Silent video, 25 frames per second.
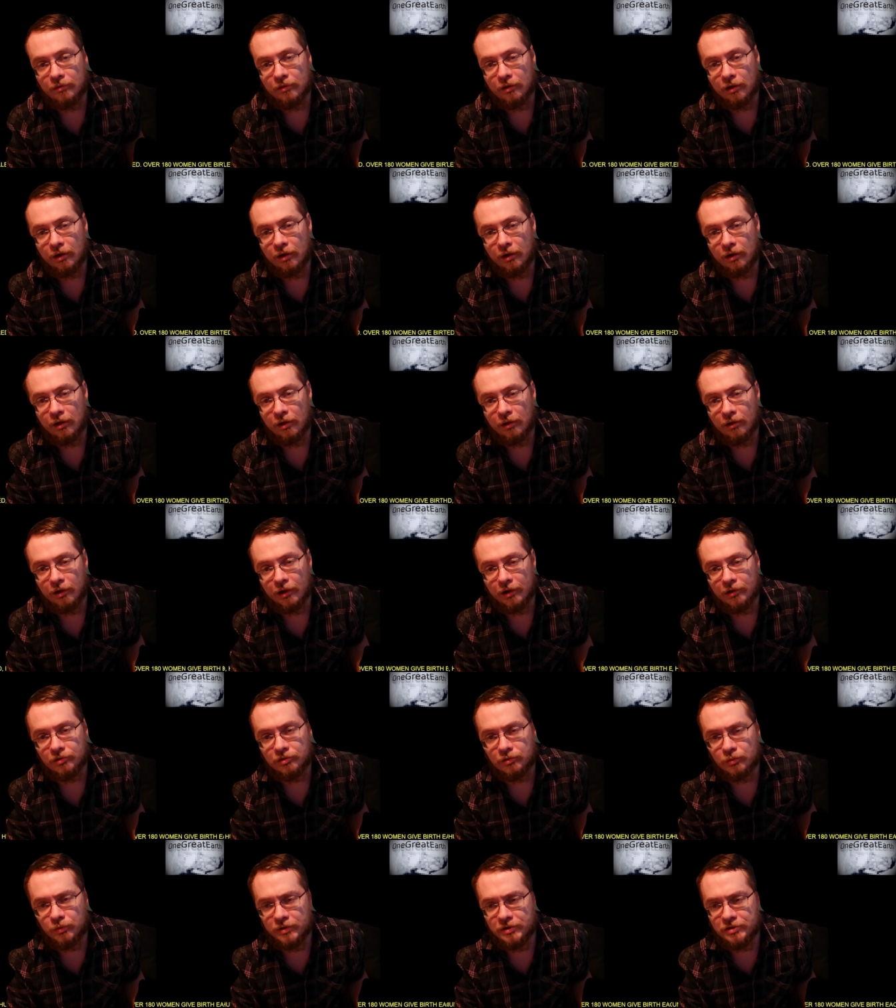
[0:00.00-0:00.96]
Uh, on
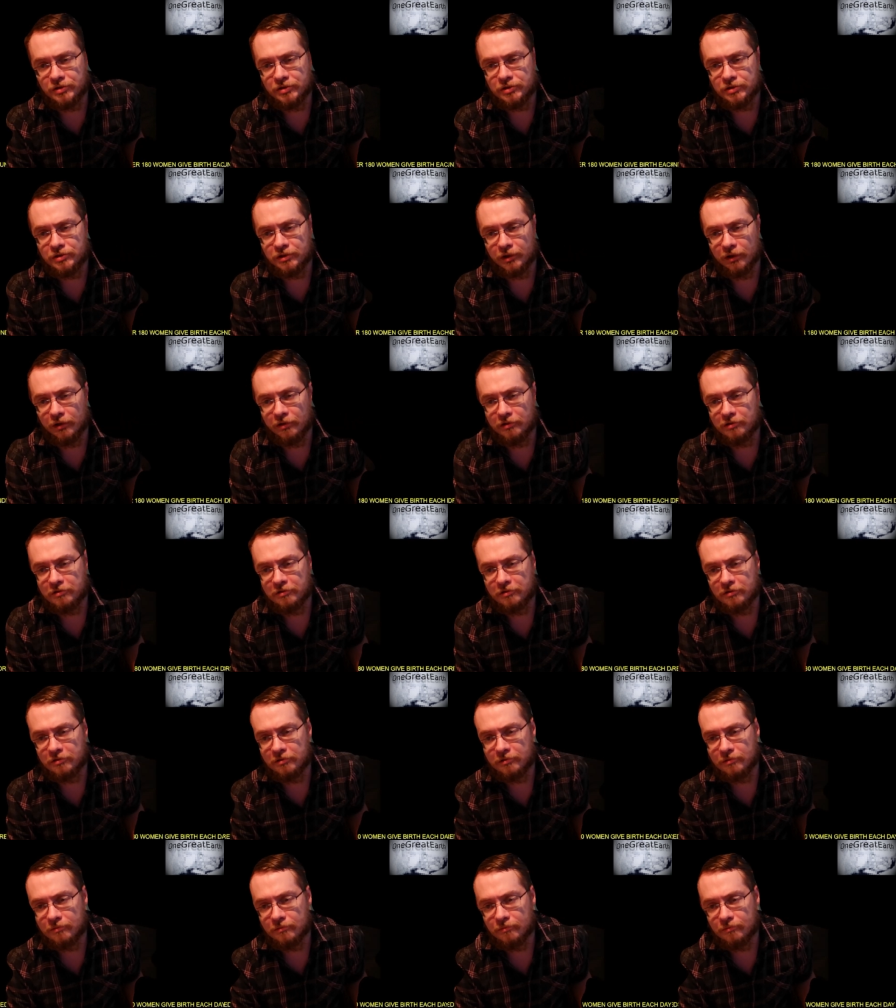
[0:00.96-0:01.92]
Twitch,
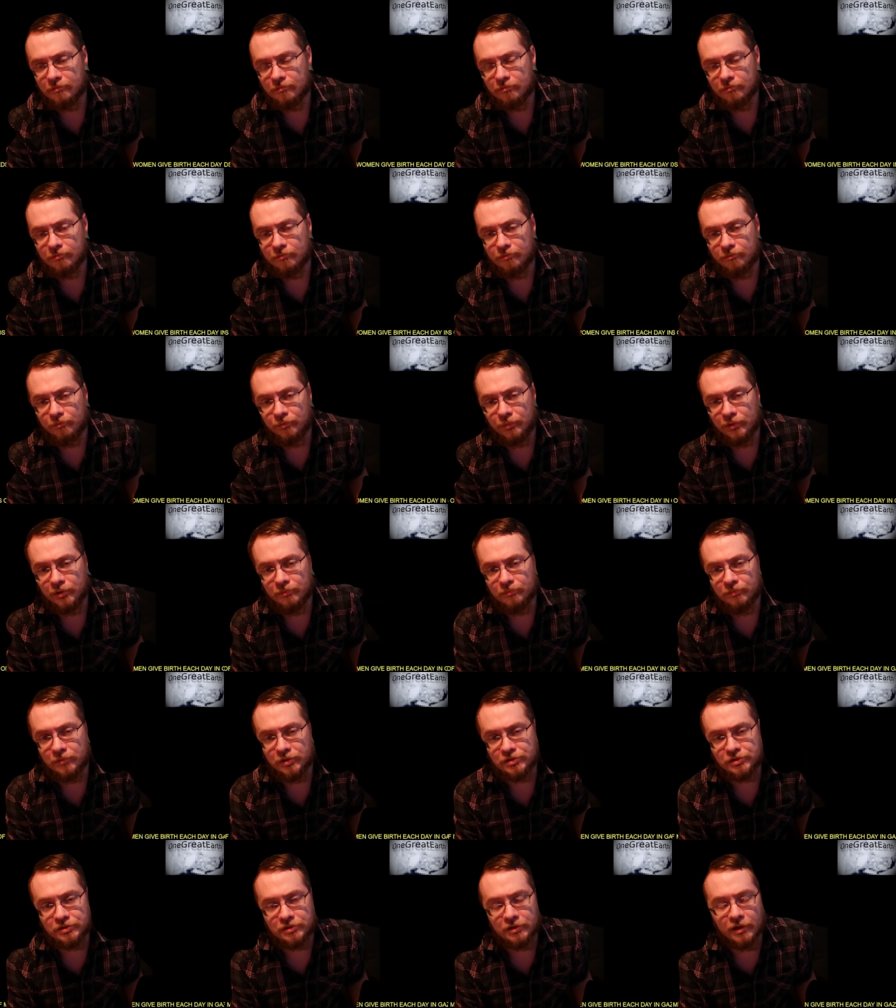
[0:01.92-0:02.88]
it's been
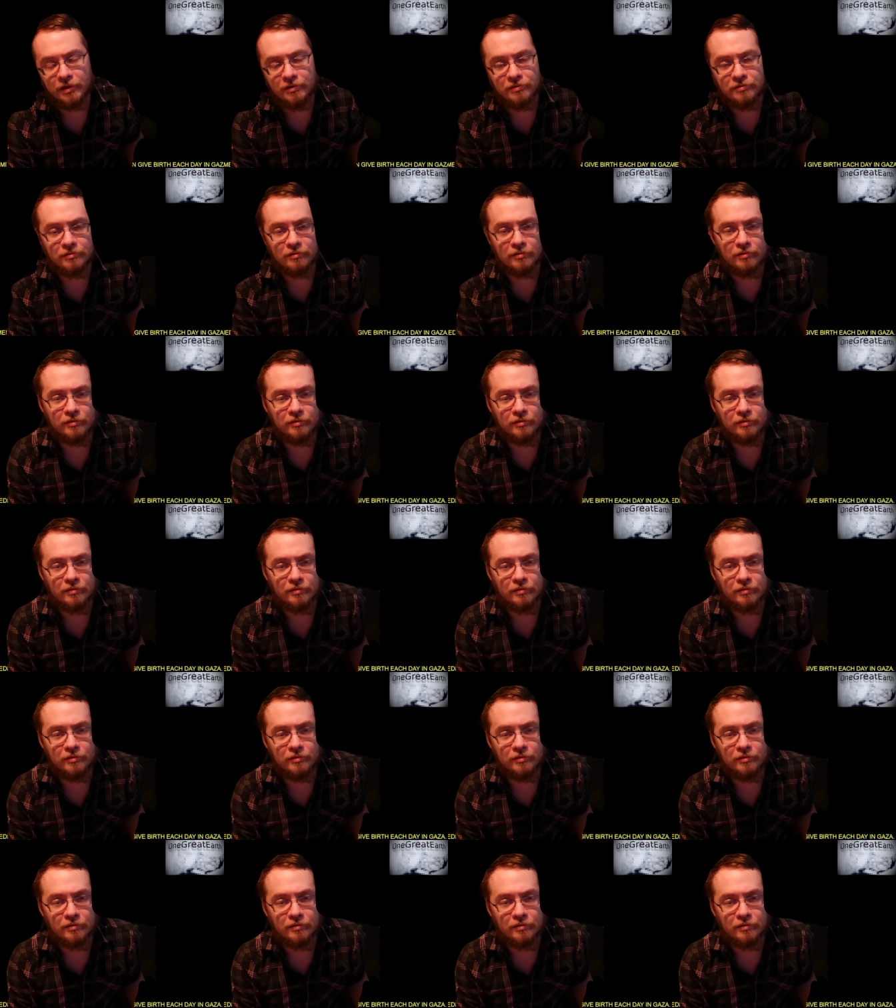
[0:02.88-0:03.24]
much nicer.